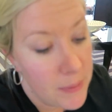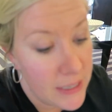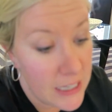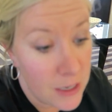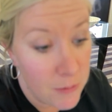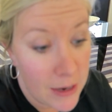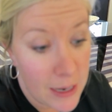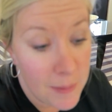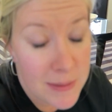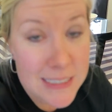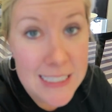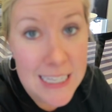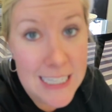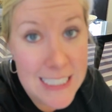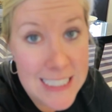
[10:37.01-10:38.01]
But anyway, I'm
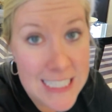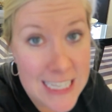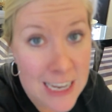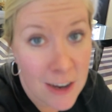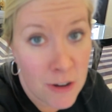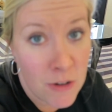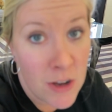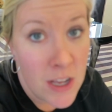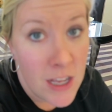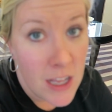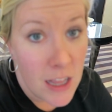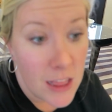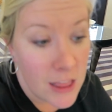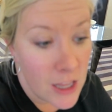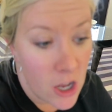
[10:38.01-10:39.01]
excited to see how
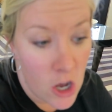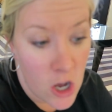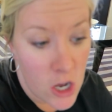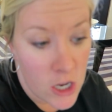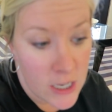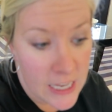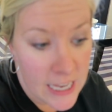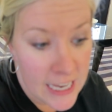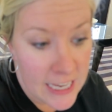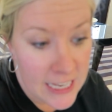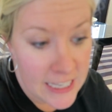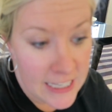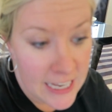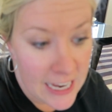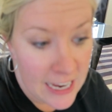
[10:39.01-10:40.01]
long
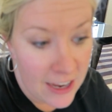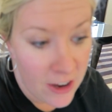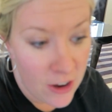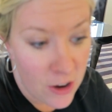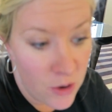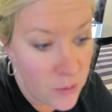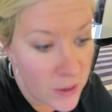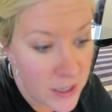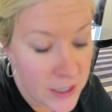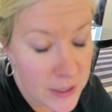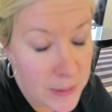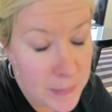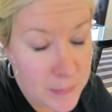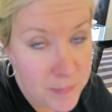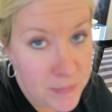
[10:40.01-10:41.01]
and
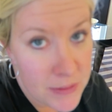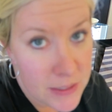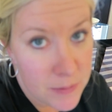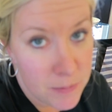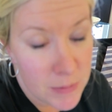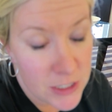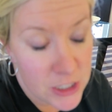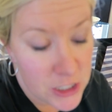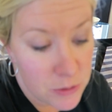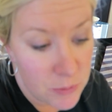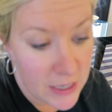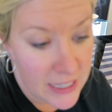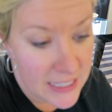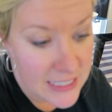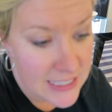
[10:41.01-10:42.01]
how much she
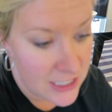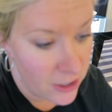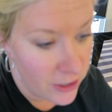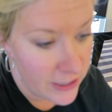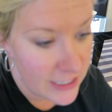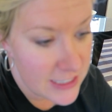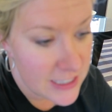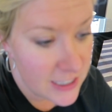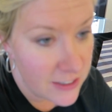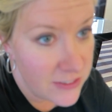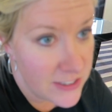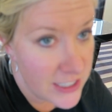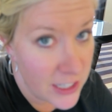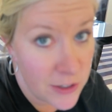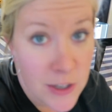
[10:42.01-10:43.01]
weighs and all that
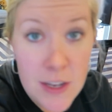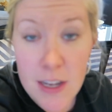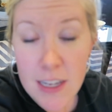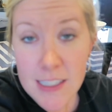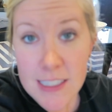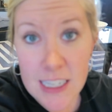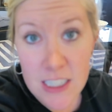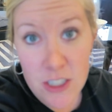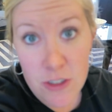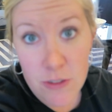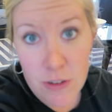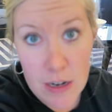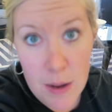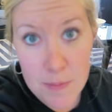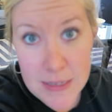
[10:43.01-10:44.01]
stuff. So stay
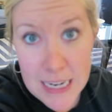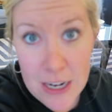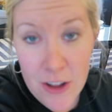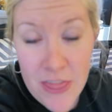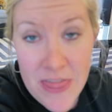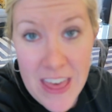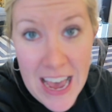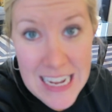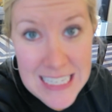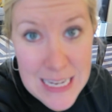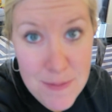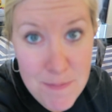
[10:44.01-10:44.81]
tuned for an update on that